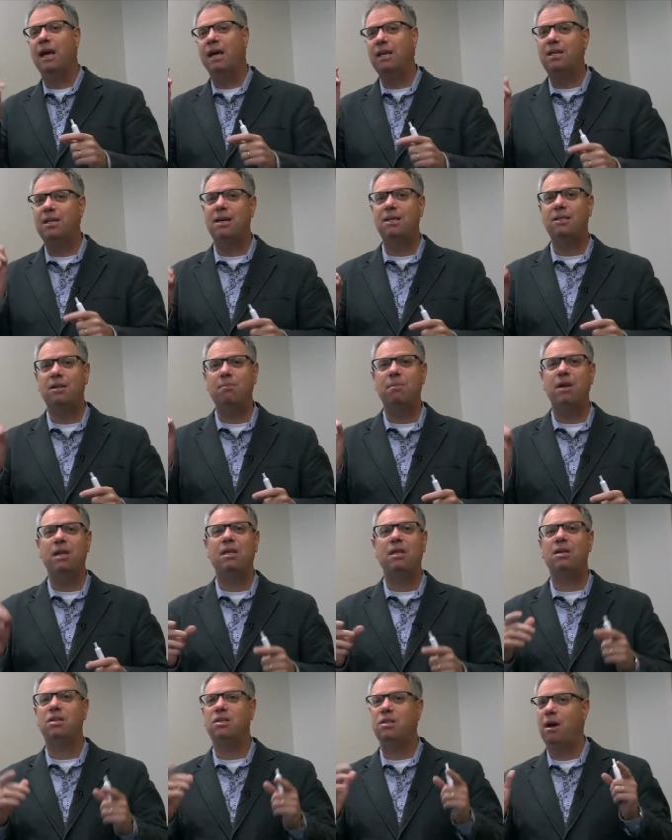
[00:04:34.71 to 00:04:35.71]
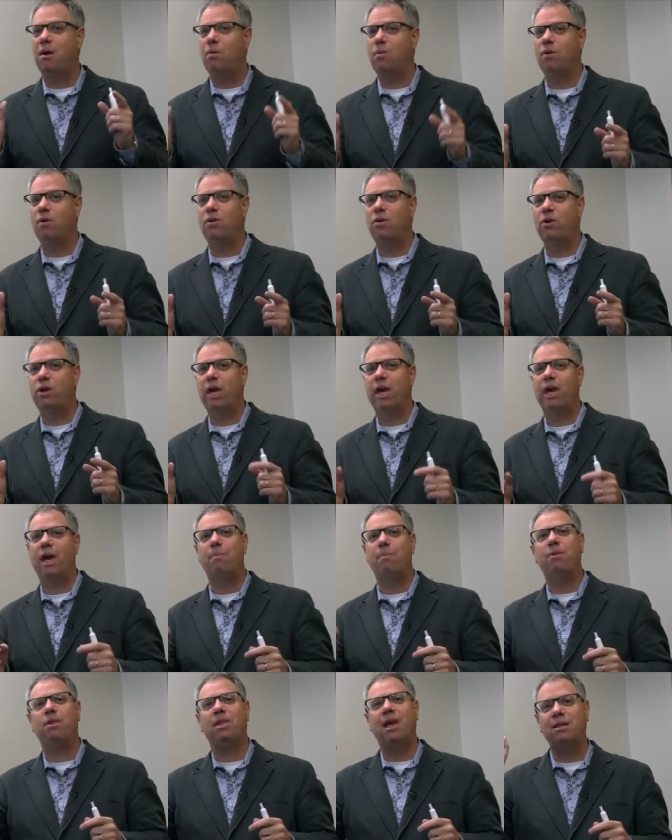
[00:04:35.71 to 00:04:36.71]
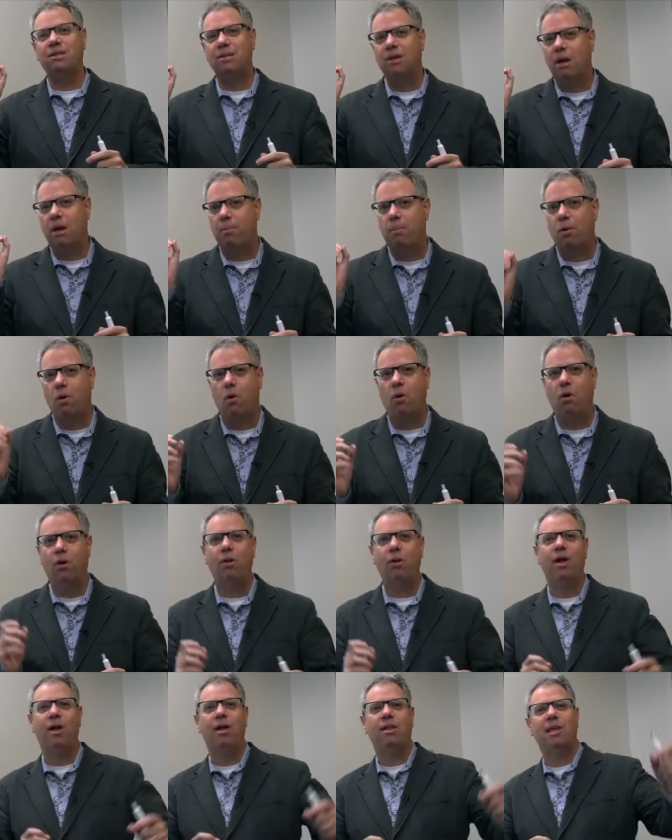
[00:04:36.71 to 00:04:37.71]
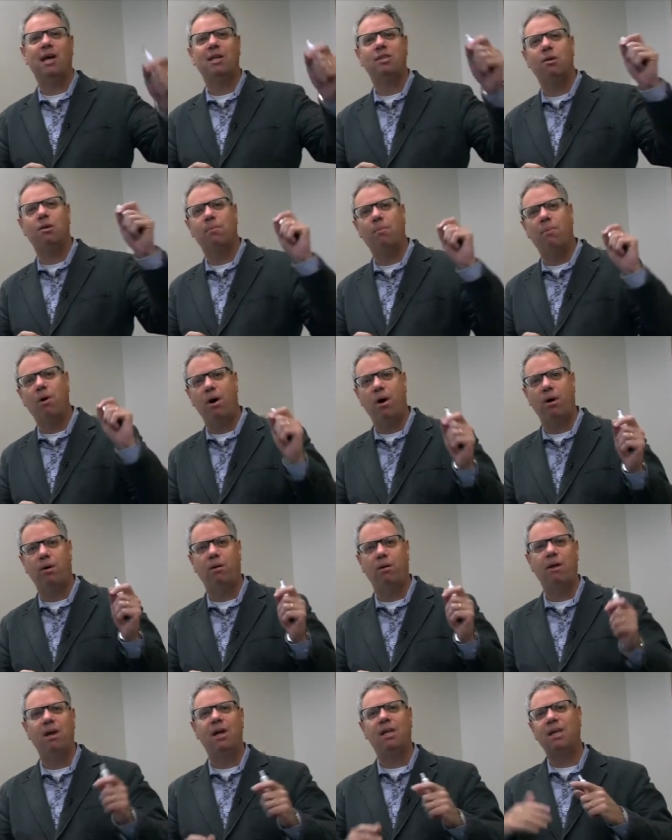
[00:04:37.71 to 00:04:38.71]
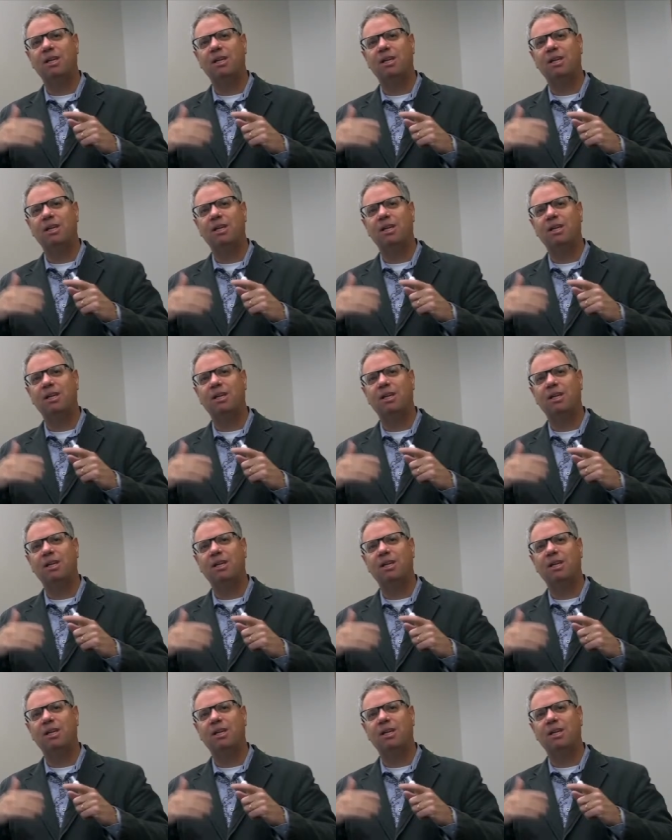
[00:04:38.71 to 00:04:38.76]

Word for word: It doesn't mean that it's not worth looking at, but that's not a poll, that's a model.